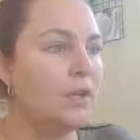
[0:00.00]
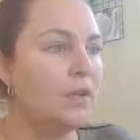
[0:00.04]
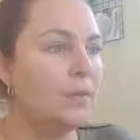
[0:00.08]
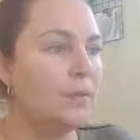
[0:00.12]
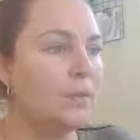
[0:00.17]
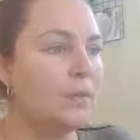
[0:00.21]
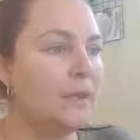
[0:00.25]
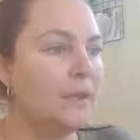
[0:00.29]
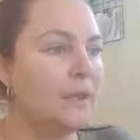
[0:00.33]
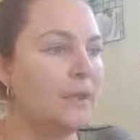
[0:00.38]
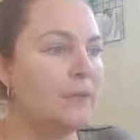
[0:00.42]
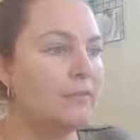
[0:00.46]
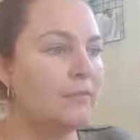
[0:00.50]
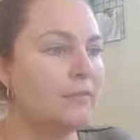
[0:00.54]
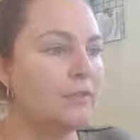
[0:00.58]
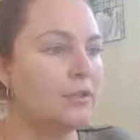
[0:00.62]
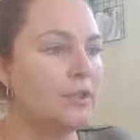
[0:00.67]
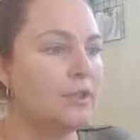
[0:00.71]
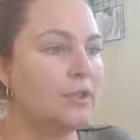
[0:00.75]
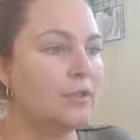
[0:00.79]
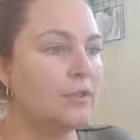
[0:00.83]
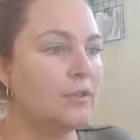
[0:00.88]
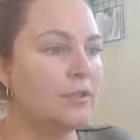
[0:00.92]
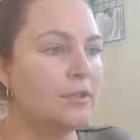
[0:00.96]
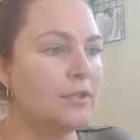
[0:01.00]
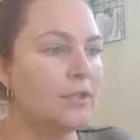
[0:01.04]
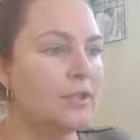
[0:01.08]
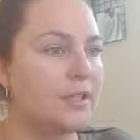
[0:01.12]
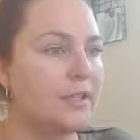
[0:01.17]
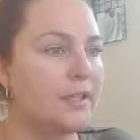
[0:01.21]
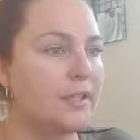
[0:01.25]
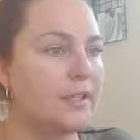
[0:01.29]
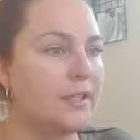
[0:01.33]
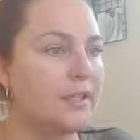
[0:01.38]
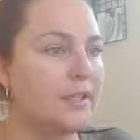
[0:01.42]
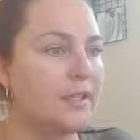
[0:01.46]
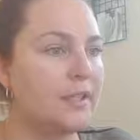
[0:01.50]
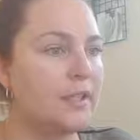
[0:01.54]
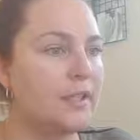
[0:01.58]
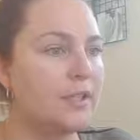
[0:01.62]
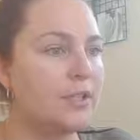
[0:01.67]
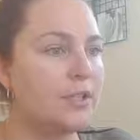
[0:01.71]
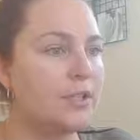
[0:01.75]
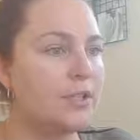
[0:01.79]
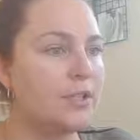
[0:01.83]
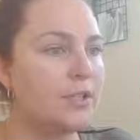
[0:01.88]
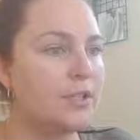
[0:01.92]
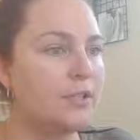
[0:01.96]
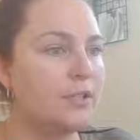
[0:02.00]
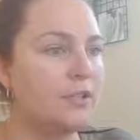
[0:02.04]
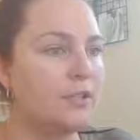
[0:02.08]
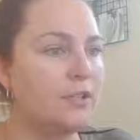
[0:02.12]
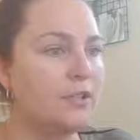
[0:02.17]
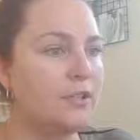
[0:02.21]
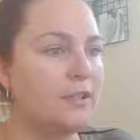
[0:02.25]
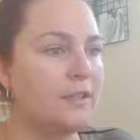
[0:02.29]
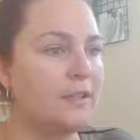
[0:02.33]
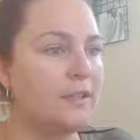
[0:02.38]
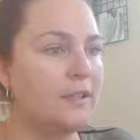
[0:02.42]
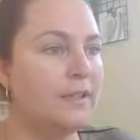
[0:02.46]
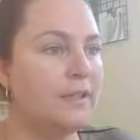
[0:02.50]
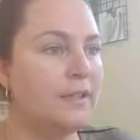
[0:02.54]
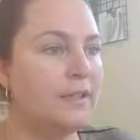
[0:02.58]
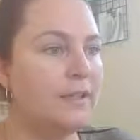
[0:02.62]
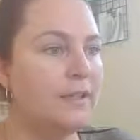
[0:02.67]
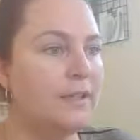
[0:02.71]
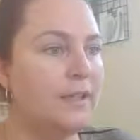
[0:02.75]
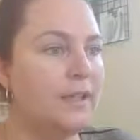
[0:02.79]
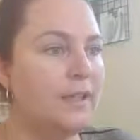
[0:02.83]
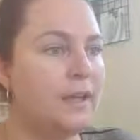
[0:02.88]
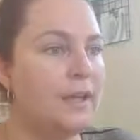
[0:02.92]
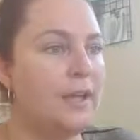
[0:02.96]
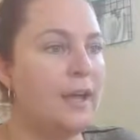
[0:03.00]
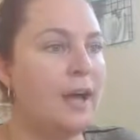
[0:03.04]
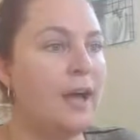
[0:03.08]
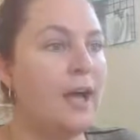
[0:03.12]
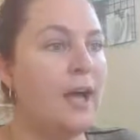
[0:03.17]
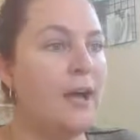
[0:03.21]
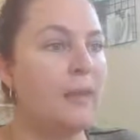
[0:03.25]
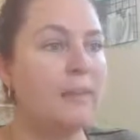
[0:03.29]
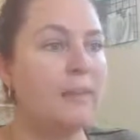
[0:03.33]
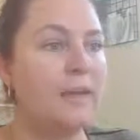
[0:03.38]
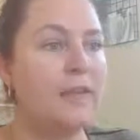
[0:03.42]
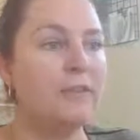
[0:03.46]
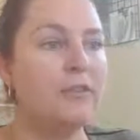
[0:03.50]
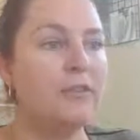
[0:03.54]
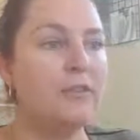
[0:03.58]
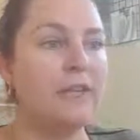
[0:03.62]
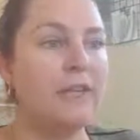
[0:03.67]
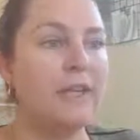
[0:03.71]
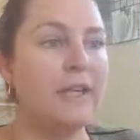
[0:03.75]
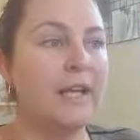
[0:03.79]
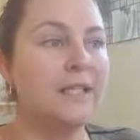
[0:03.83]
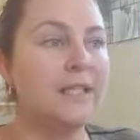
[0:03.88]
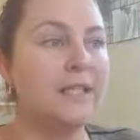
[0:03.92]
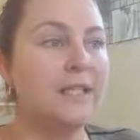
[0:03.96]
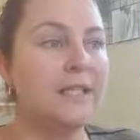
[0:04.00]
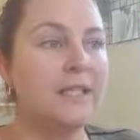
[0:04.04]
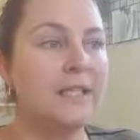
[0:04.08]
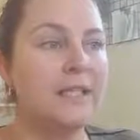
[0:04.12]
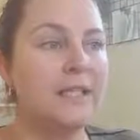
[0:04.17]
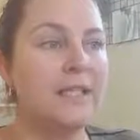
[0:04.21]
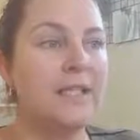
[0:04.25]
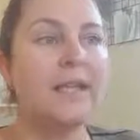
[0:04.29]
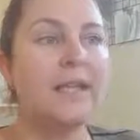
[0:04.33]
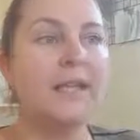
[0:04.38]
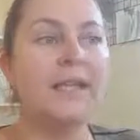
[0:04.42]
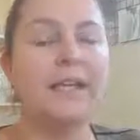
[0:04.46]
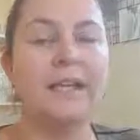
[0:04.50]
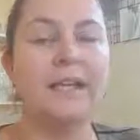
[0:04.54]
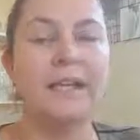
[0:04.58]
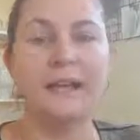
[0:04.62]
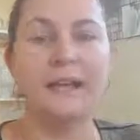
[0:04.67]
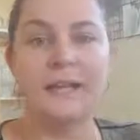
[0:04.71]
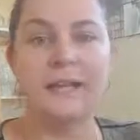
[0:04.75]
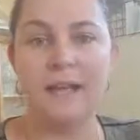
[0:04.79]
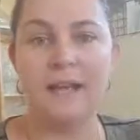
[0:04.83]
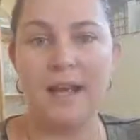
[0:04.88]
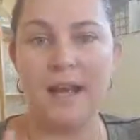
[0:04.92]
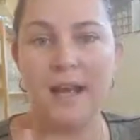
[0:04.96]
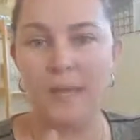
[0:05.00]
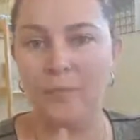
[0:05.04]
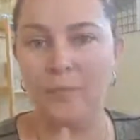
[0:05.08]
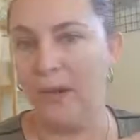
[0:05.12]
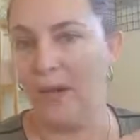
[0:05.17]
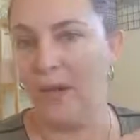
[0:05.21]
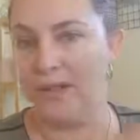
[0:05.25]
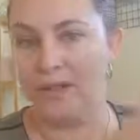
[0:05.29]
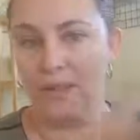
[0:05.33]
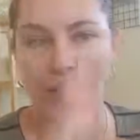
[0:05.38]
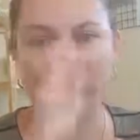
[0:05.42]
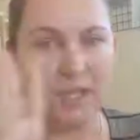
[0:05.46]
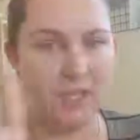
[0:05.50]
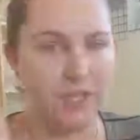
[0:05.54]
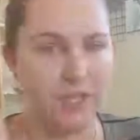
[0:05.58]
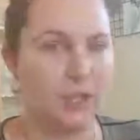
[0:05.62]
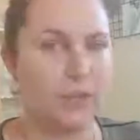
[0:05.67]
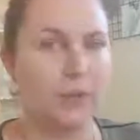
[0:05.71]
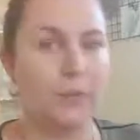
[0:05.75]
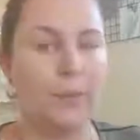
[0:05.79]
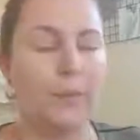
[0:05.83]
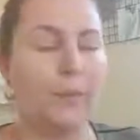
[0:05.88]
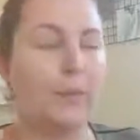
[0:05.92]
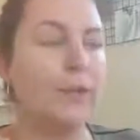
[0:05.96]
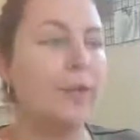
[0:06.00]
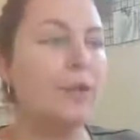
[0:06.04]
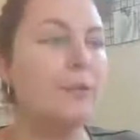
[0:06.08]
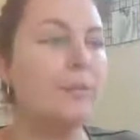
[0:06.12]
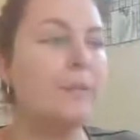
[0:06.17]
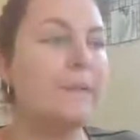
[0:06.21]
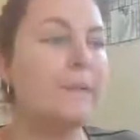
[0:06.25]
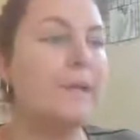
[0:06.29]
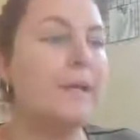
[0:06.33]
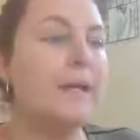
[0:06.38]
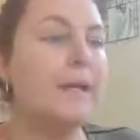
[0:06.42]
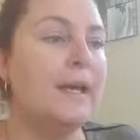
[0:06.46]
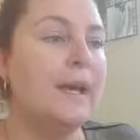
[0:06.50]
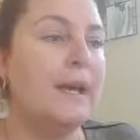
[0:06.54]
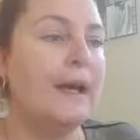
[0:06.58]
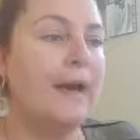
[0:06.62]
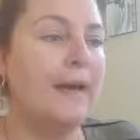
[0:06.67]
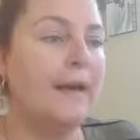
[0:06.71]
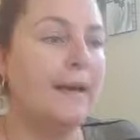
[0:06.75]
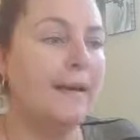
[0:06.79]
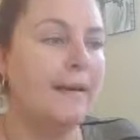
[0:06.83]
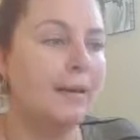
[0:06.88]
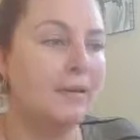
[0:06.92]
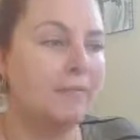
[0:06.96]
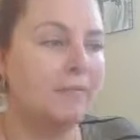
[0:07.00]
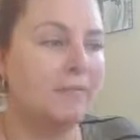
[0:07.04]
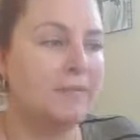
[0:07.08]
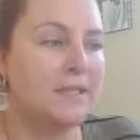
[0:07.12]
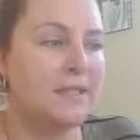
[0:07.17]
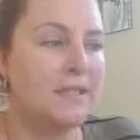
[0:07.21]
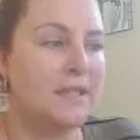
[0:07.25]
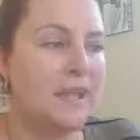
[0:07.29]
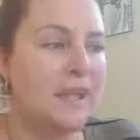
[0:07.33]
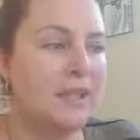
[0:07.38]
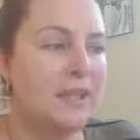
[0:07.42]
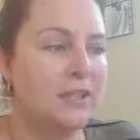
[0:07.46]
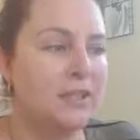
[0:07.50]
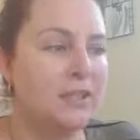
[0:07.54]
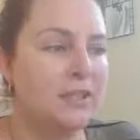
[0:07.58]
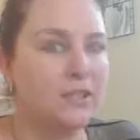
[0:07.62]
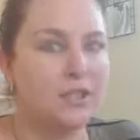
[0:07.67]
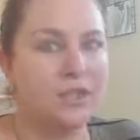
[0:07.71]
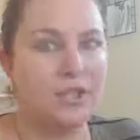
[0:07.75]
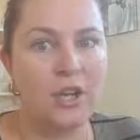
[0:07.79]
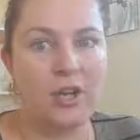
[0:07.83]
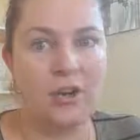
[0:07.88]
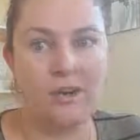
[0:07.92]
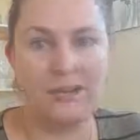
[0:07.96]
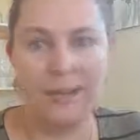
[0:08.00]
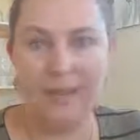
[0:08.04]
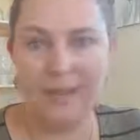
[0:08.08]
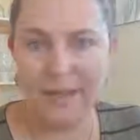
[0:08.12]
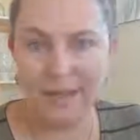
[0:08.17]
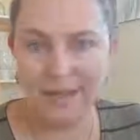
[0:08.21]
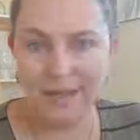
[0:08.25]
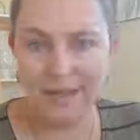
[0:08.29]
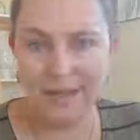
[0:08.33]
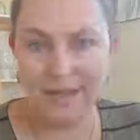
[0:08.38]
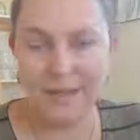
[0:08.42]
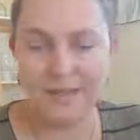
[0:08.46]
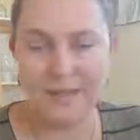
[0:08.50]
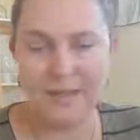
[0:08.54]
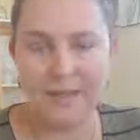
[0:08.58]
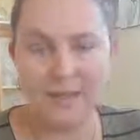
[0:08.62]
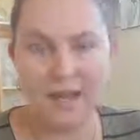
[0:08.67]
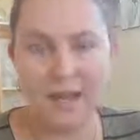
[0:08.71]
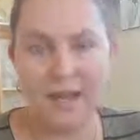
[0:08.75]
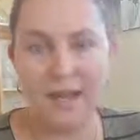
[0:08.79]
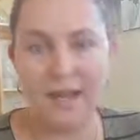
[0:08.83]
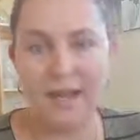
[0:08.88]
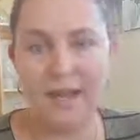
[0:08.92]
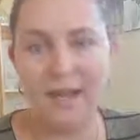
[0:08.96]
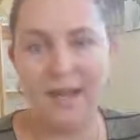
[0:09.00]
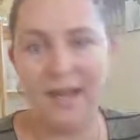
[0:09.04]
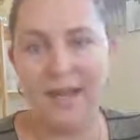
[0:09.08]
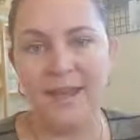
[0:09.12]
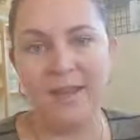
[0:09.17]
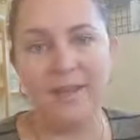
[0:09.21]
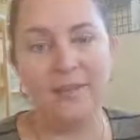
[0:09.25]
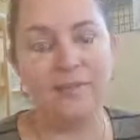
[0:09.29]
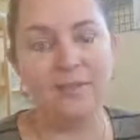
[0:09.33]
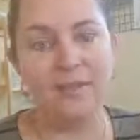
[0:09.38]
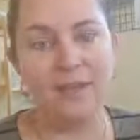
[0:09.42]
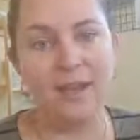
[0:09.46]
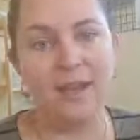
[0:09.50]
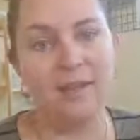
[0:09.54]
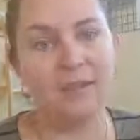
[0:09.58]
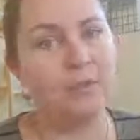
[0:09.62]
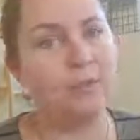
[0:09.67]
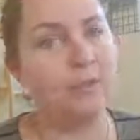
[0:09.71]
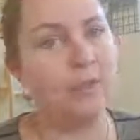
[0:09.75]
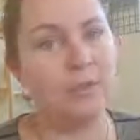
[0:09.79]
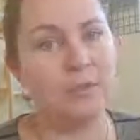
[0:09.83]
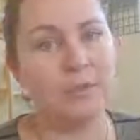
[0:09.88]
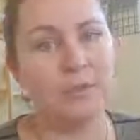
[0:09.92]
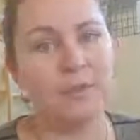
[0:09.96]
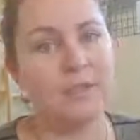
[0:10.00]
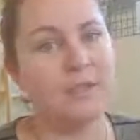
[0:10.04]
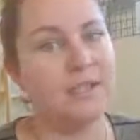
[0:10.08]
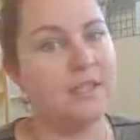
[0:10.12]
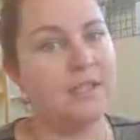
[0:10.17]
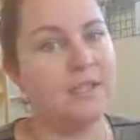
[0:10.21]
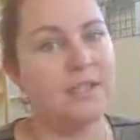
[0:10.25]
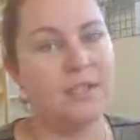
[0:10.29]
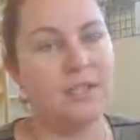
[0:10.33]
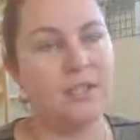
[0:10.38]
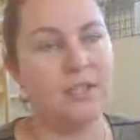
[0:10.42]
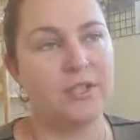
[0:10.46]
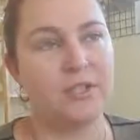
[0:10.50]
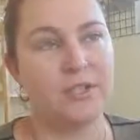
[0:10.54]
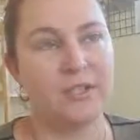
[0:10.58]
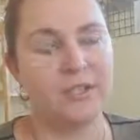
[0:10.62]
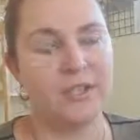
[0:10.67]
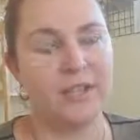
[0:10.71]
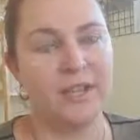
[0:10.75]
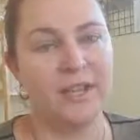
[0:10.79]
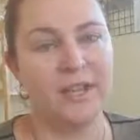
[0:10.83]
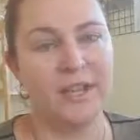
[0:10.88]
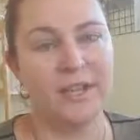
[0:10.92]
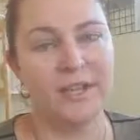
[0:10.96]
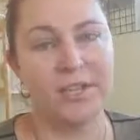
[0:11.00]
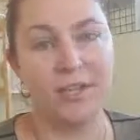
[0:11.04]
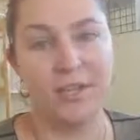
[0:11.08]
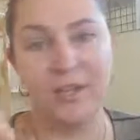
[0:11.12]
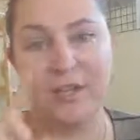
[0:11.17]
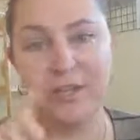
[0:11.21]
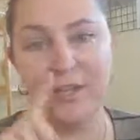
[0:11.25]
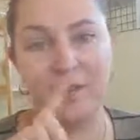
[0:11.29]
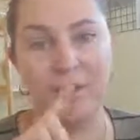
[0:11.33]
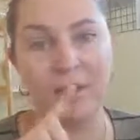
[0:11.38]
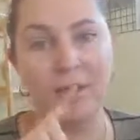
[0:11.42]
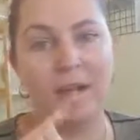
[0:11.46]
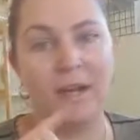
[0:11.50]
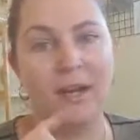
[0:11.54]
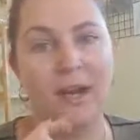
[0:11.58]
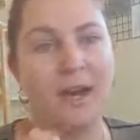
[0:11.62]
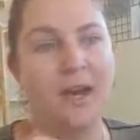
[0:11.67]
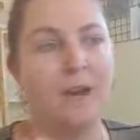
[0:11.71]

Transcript: We have got the turnover. If you're an entity that is a larger group, say you're a childcare centre and you have multiple centres across the nation and you're one